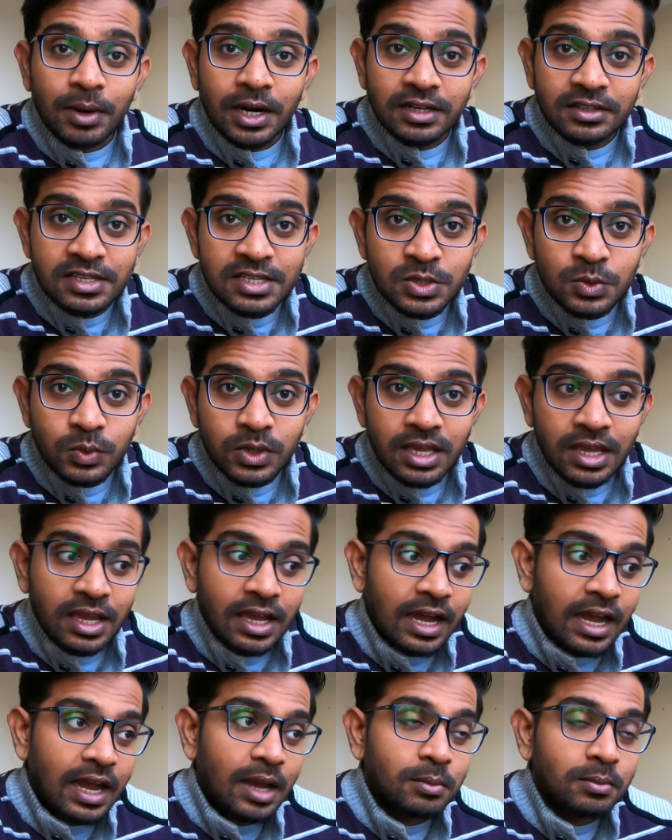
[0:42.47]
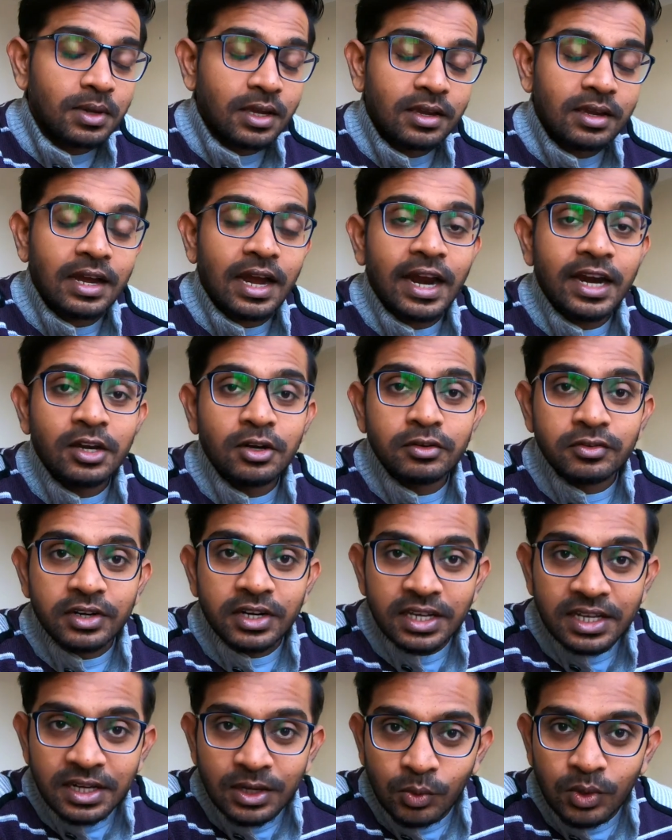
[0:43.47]
But this week I'm kind of
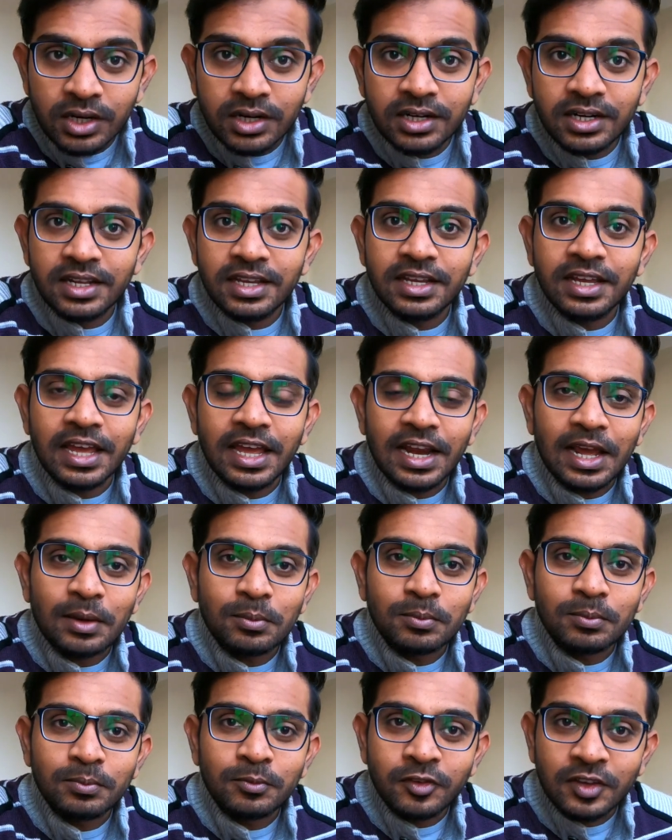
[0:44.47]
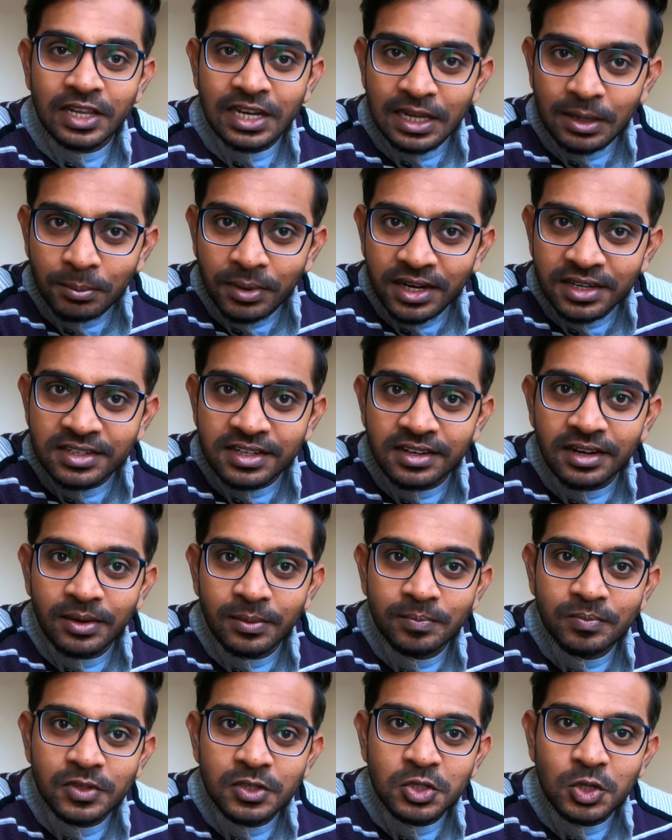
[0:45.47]
recovered and I'm feeling
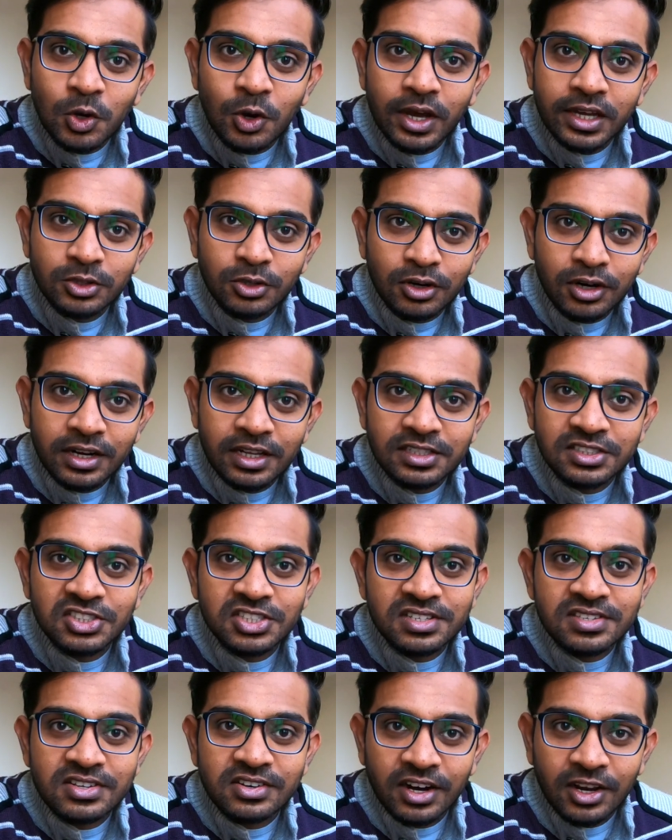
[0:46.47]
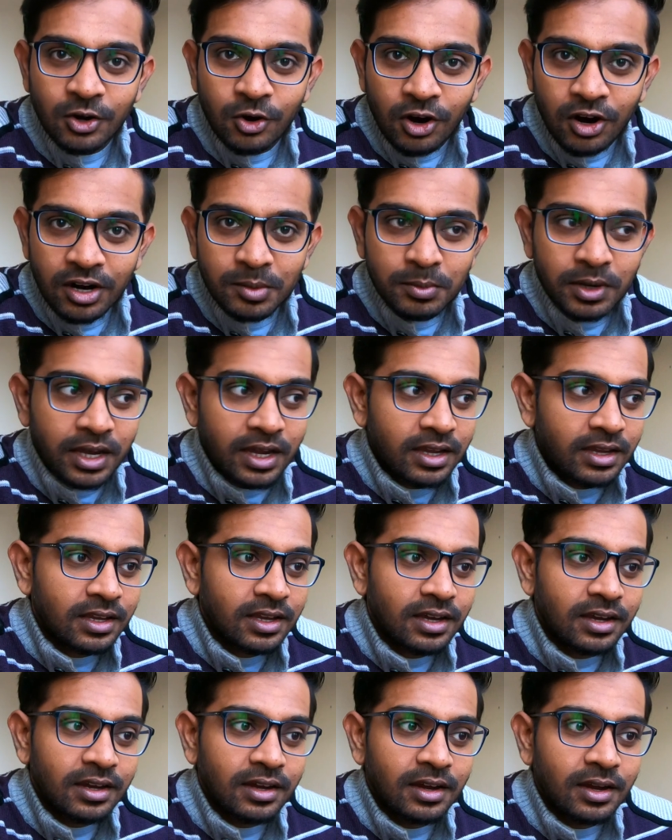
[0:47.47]
better. So I thought I'd just record
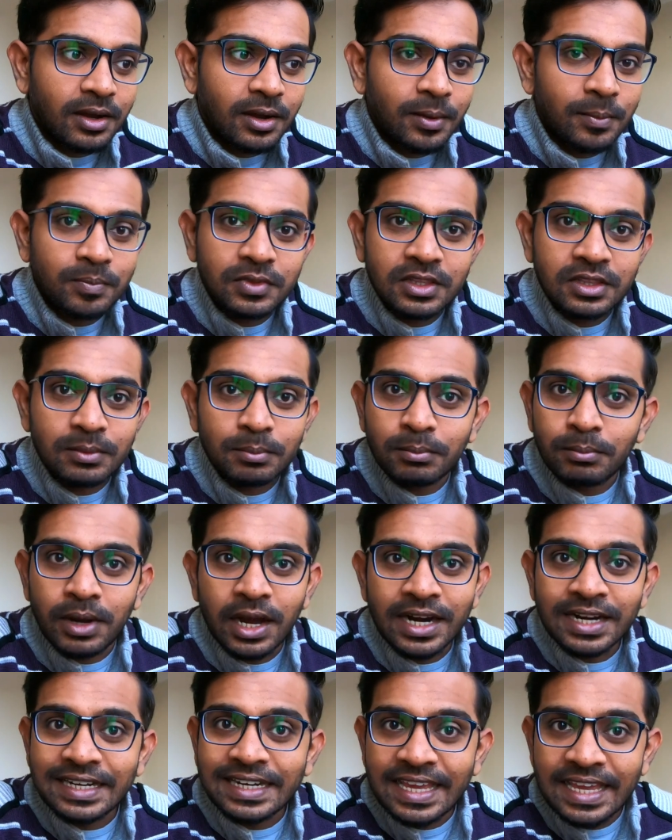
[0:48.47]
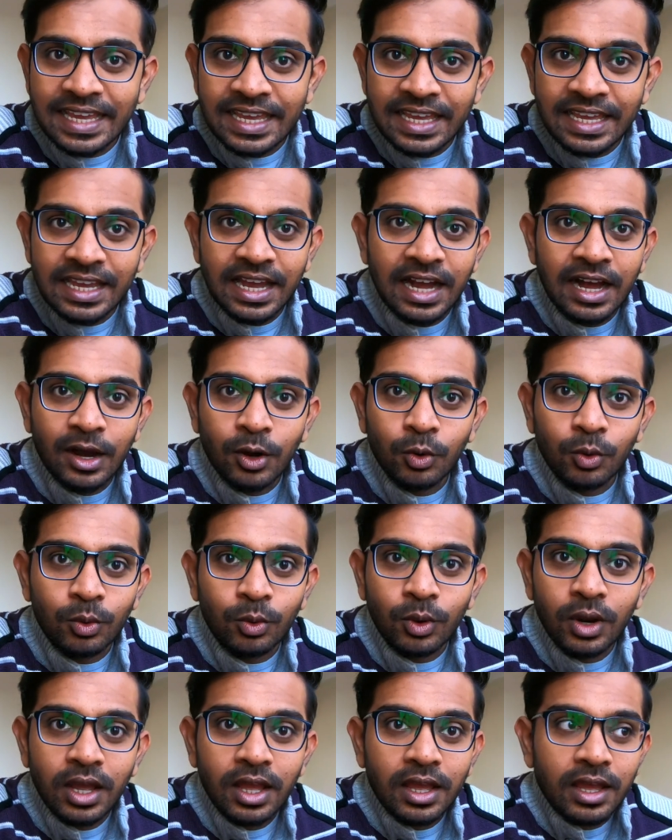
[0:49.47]
my my day,
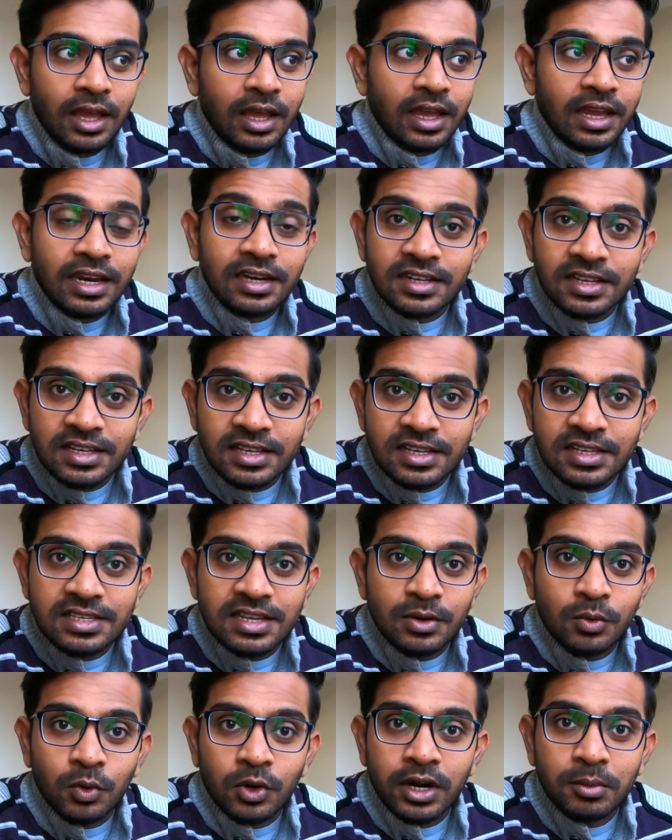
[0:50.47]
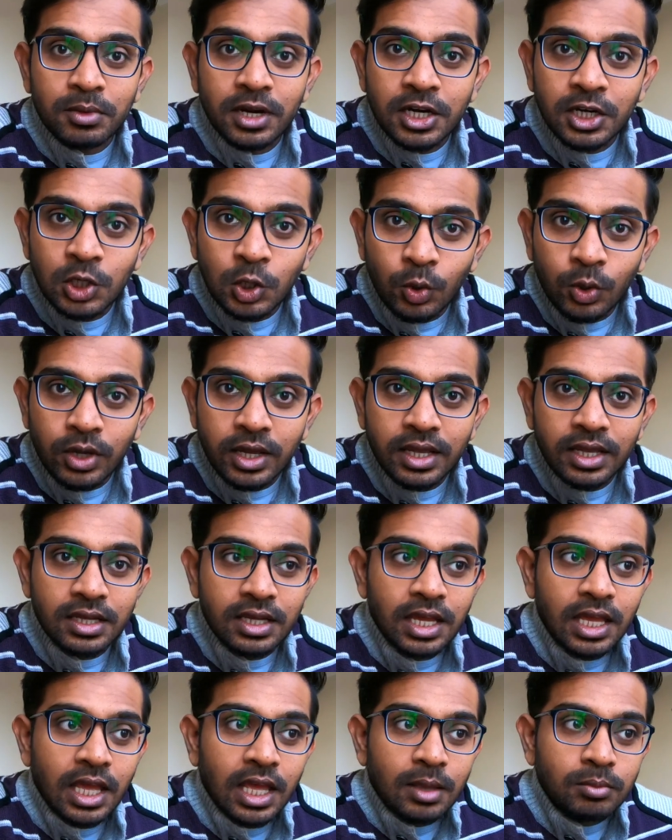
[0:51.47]
how it is and what am I
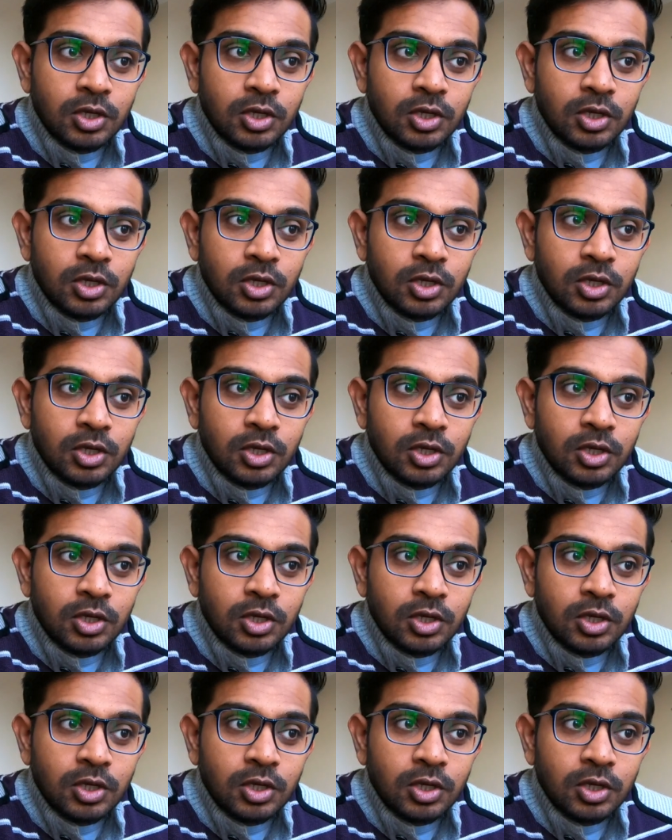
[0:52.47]
doing,